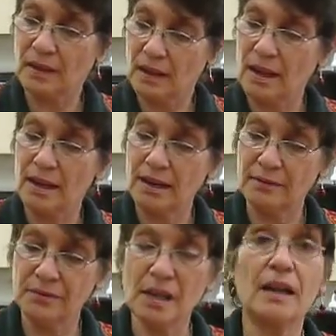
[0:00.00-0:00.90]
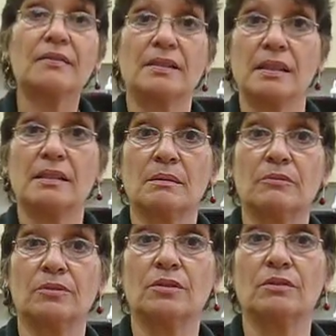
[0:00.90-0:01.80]
I've seen some
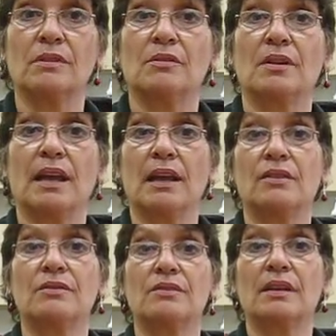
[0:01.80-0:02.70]
full-grown gators,